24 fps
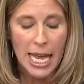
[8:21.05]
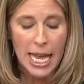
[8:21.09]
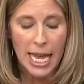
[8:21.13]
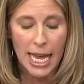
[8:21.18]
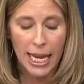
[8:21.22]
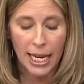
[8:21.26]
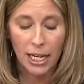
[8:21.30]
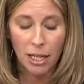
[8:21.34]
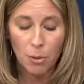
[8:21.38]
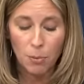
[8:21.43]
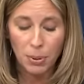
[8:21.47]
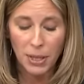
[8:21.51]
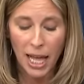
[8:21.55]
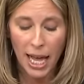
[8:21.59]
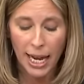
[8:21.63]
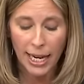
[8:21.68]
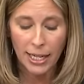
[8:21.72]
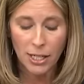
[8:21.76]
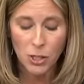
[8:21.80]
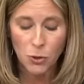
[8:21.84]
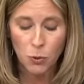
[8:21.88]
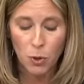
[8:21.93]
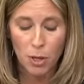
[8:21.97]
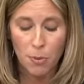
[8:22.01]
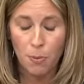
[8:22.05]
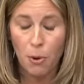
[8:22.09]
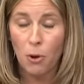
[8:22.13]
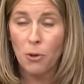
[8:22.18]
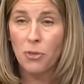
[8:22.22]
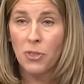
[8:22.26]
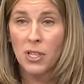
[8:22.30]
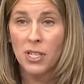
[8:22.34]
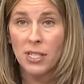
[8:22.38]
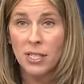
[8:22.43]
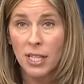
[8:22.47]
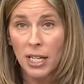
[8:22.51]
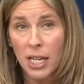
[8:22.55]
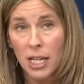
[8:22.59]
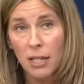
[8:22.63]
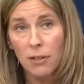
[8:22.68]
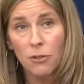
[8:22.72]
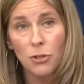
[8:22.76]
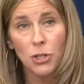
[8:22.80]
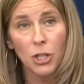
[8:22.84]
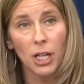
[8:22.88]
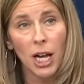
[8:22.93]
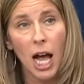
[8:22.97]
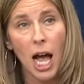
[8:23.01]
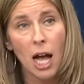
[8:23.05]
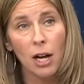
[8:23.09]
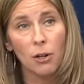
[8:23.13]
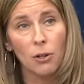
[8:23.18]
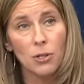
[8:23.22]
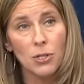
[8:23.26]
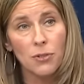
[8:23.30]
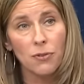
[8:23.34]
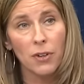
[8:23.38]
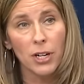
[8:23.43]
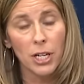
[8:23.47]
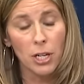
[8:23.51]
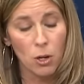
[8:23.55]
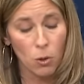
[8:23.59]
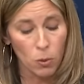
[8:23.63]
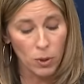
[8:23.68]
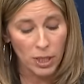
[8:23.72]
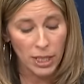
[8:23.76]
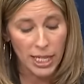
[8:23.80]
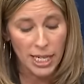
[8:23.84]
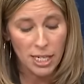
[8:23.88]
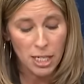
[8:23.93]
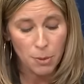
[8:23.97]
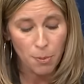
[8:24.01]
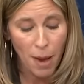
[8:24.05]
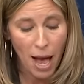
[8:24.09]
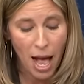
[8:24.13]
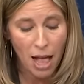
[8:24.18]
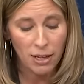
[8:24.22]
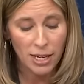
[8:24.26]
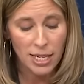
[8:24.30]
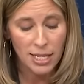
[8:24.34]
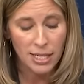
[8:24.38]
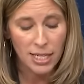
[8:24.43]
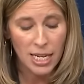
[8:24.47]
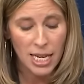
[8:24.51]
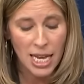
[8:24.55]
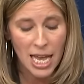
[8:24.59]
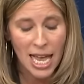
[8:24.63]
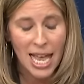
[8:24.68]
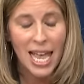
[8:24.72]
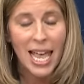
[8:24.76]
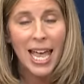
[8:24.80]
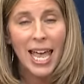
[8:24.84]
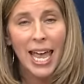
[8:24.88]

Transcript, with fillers: in compliance with both the City of Chicago's video release policy